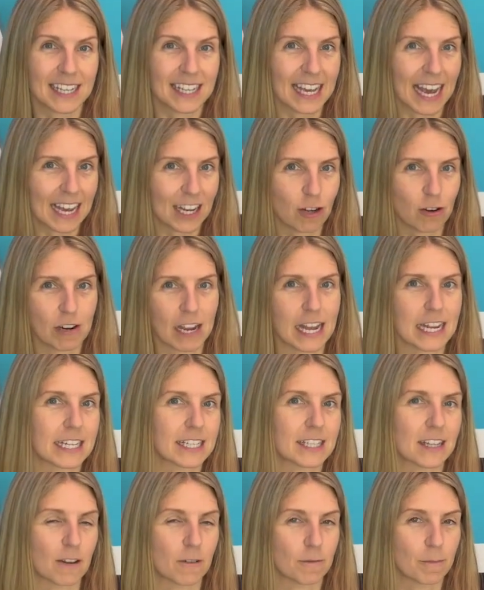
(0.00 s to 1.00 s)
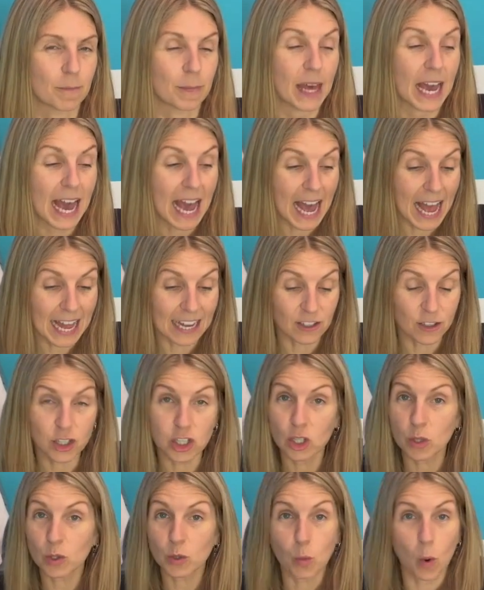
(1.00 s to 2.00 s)
Get creative and
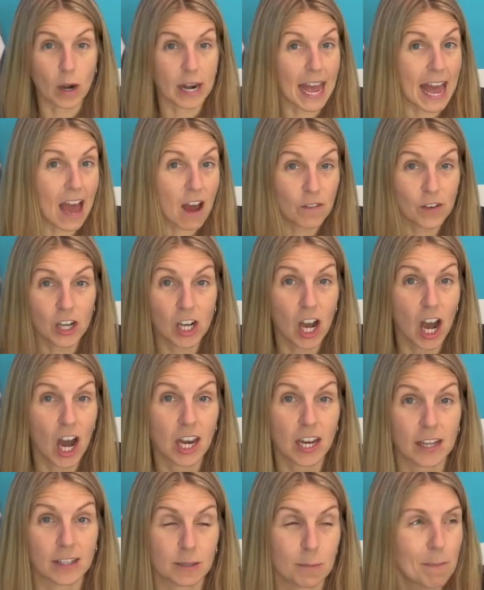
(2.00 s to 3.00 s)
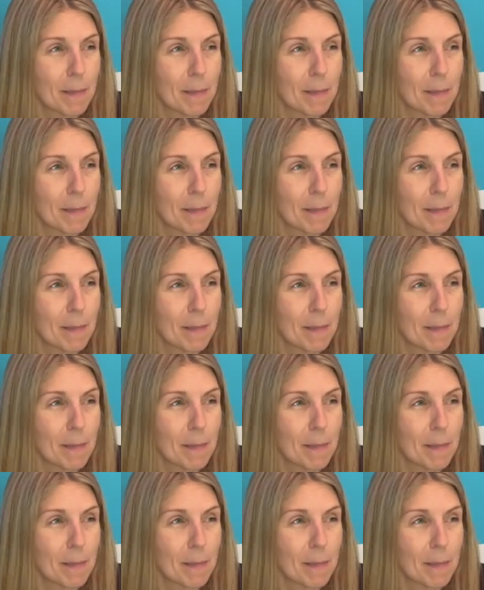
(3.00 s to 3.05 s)
choose whatever colours.